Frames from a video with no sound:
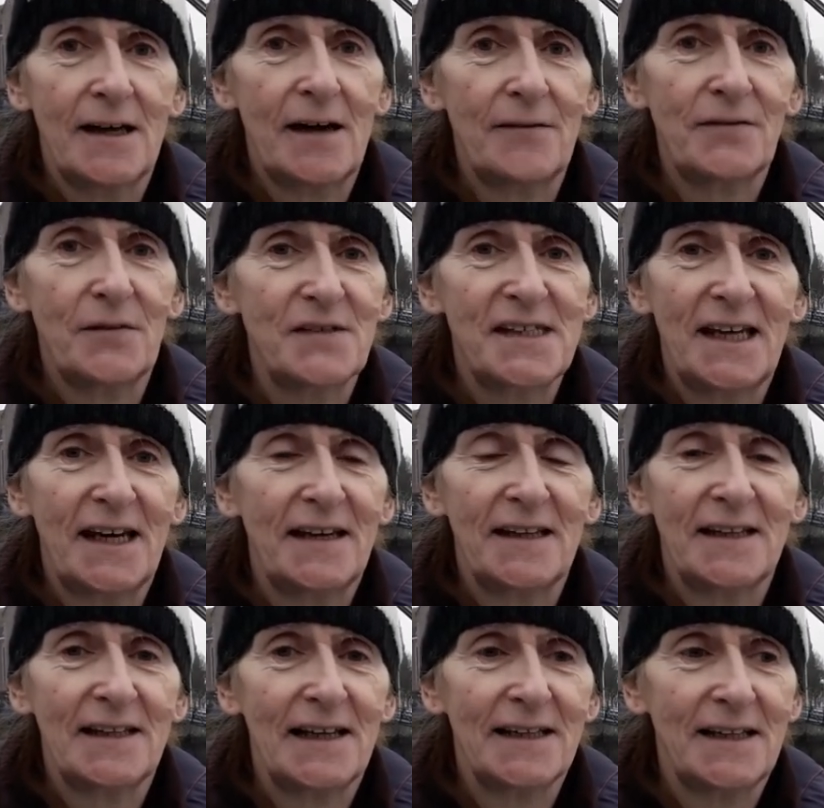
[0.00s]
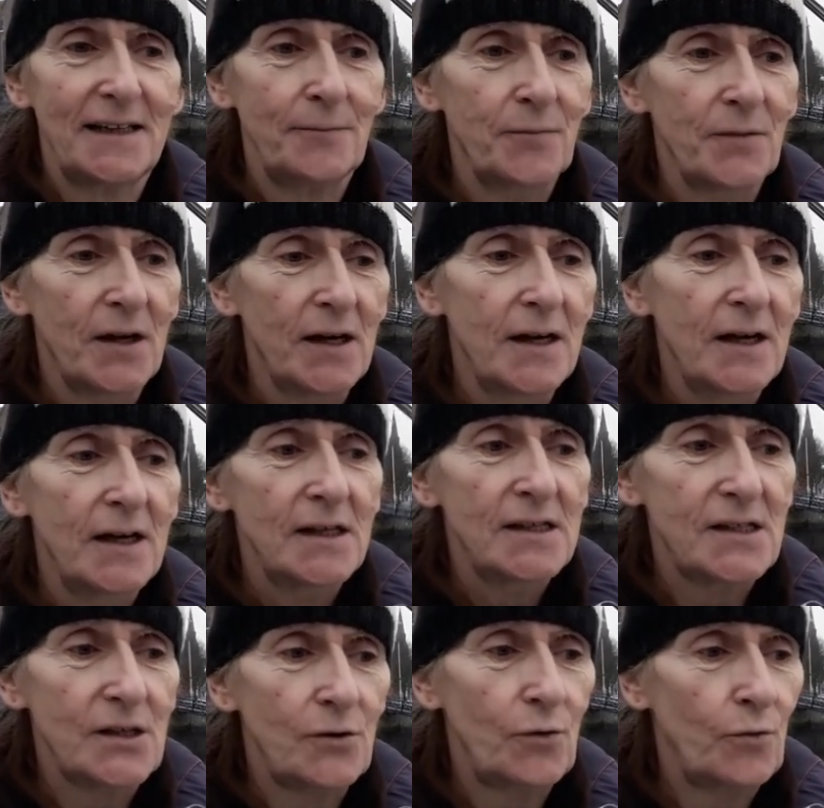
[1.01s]
I've never seen anything like it.
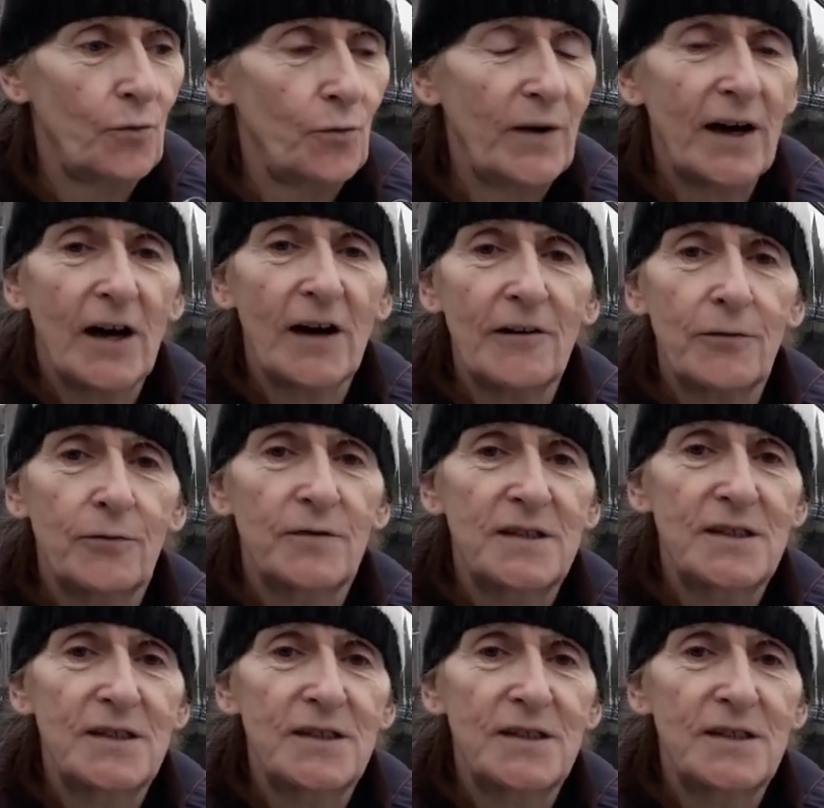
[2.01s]
So we are